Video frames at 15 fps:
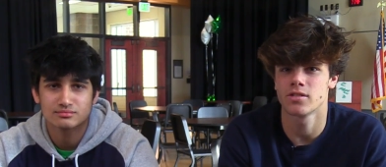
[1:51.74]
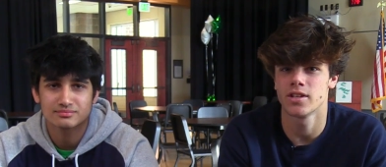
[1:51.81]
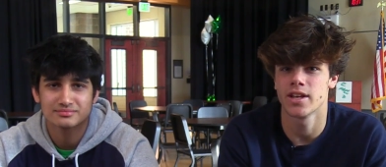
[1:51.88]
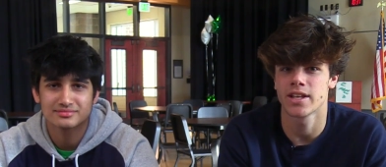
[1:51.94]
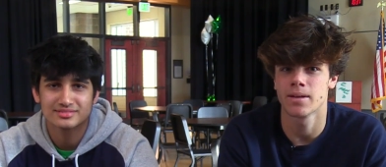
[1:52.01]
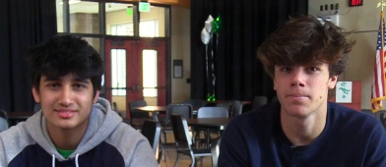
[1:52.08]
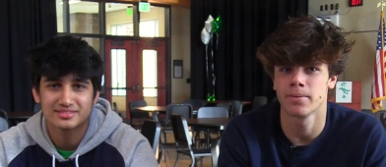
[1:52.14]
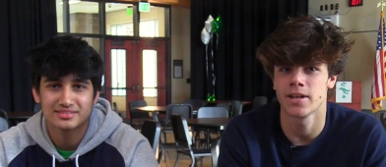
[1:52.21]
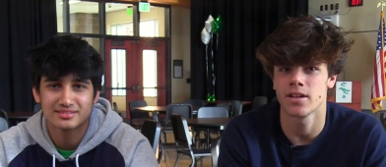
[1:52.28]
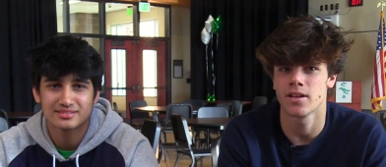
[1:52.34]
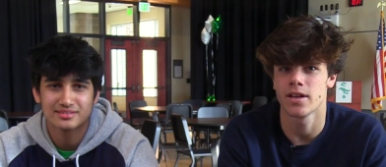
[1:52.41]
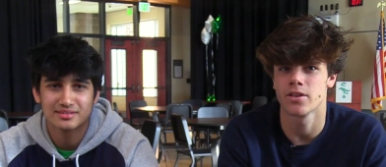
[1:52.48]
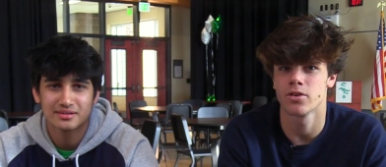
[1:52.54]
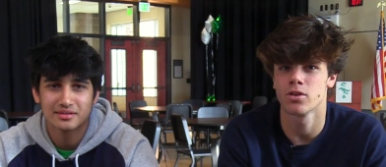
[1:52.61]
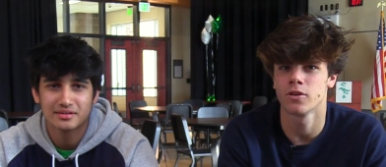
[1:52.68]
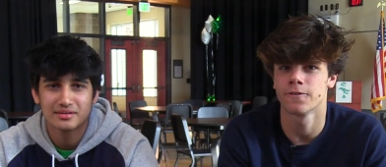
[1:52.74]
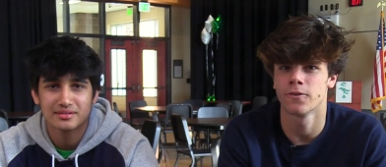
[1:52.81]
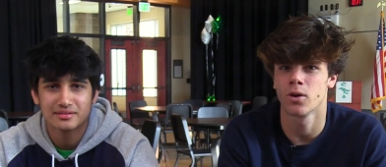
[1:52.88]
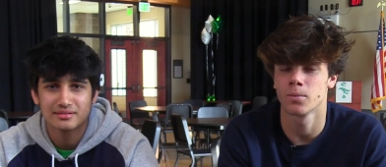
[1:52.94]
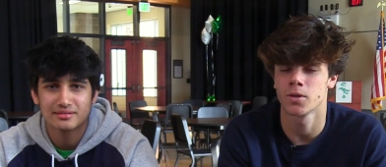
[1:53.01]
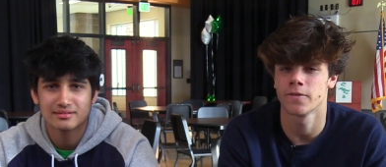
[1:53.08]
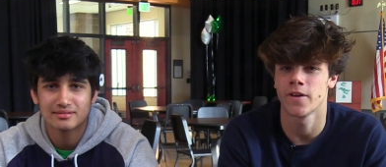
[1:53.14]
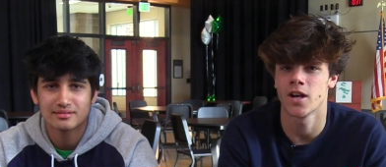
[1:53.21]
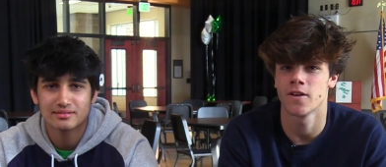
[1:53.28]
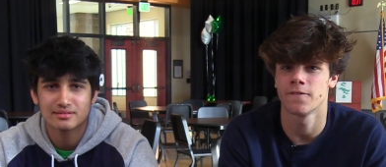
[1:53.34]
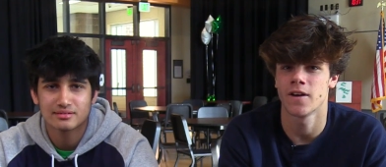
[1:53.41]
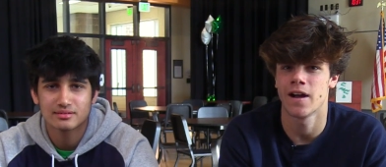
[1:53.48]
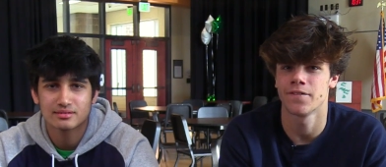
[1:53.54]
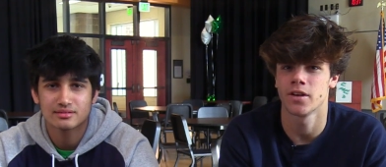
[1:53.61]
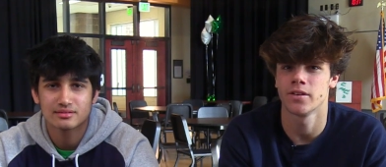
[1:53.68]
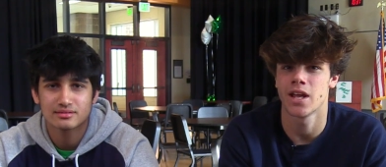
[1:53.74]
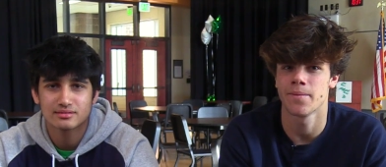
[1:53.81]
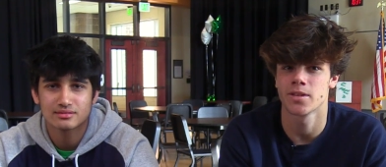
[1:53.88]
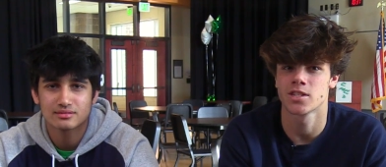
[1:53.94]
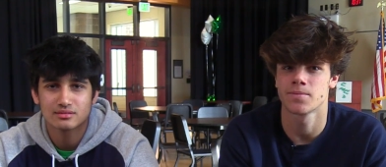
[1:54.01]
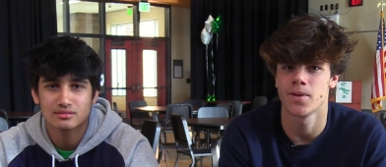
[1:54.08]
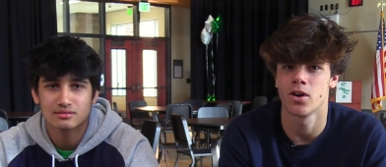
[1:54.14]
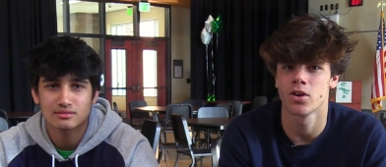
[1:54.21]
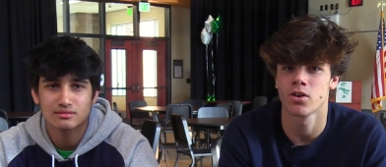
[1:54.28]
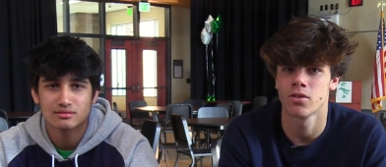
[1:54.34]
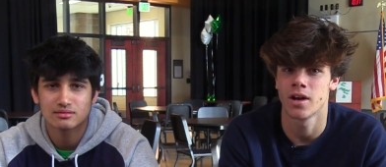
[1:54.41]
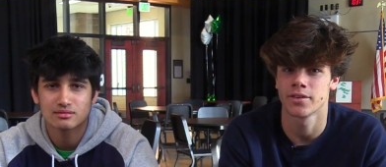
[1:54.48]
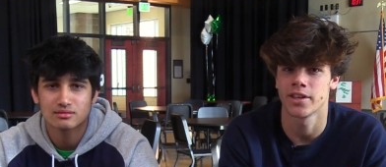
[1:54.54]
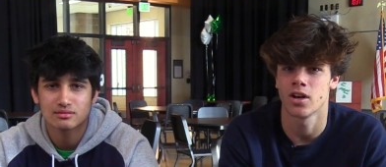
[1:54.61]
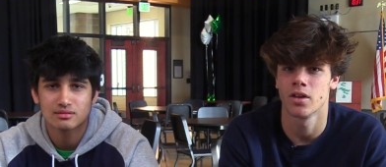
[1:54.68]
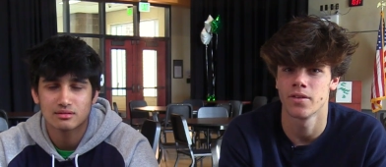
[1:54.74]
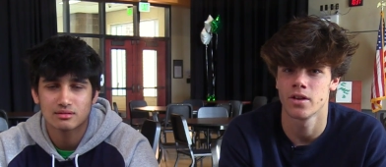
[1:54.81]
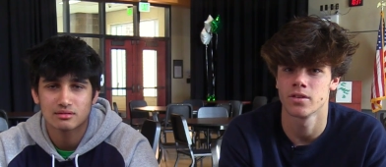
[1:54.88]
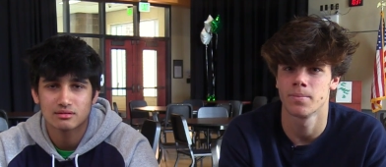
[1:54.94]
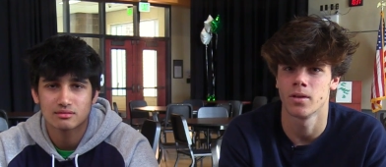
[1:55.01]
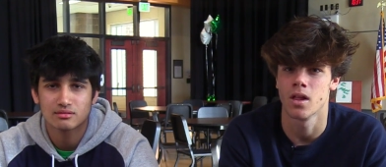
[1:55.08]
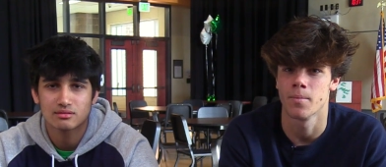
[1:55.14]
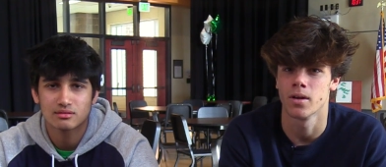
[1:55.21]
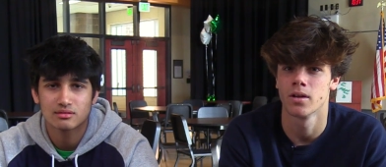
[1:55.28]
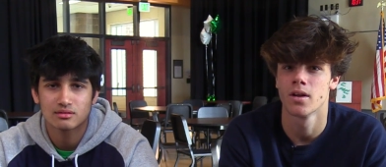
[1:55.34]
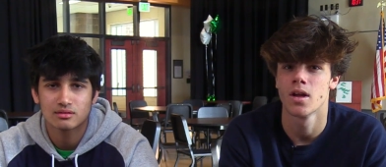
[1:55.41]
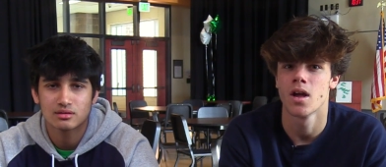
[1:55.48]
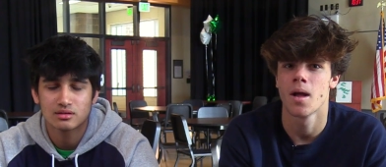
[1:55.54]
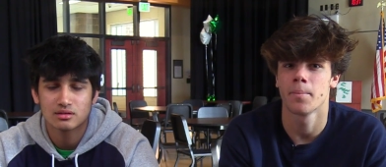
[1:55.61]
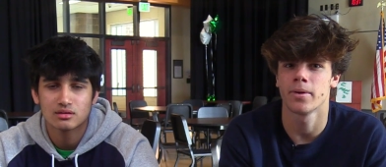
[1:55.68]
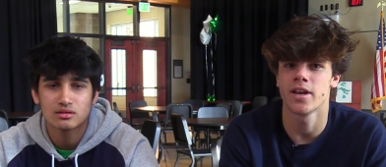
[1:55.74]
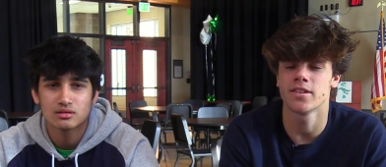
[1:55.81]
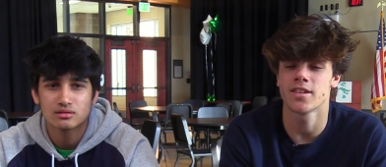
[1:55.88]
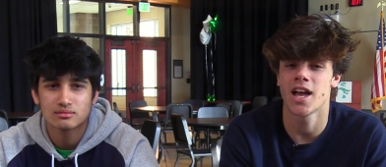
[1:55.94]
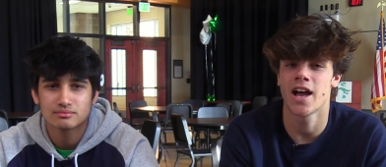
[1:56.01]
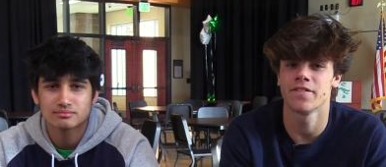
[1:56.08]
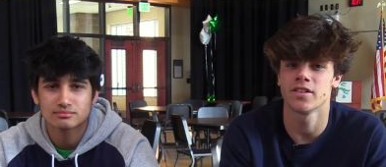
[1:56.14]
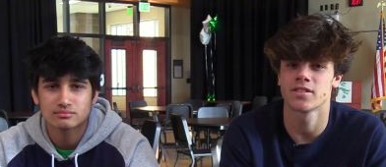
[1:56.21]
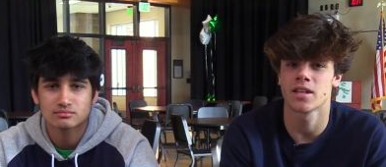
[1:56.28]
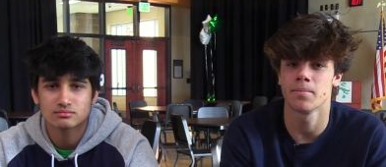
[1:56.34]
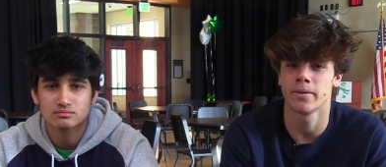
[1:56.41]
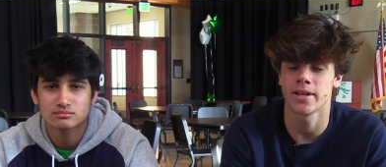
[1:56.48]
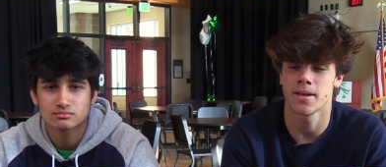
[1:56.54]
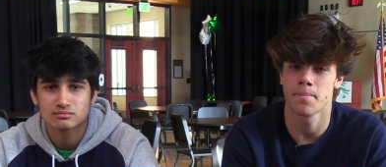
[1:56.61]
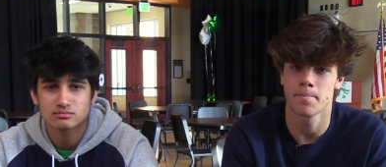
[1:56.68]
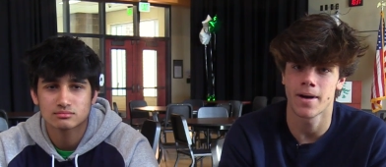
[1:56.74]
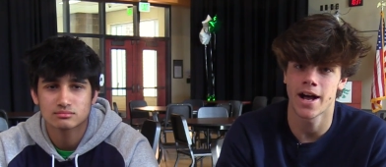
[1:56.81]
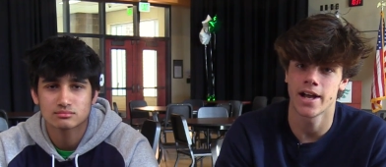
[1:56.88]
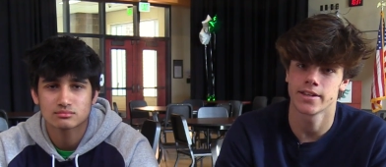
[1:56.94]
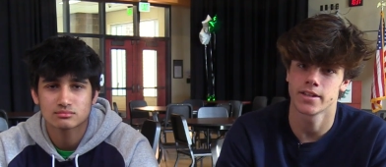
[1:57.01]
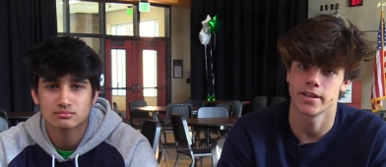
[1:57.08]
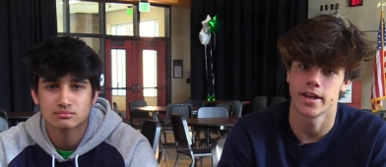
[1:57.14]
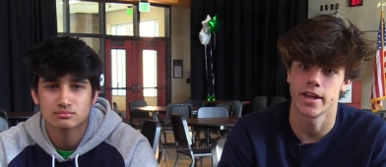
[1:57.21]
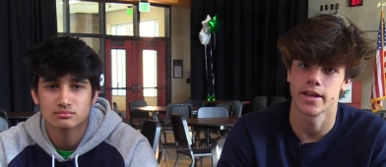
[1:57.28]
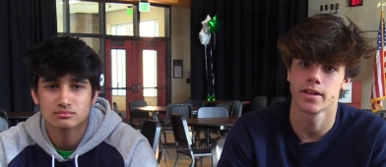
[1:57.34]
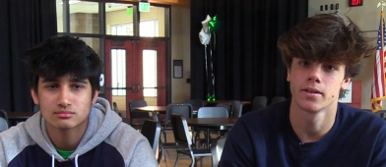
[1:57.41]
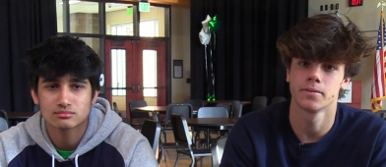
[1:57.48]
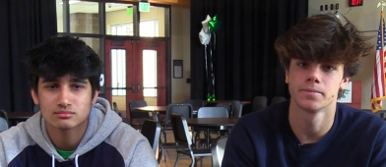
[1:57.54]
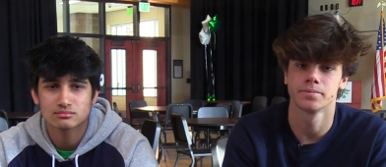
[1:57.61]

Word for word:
Speaker 1: need to complete a Google form to verify if their name is spelled correctly on their diploma. Please have this completed by today.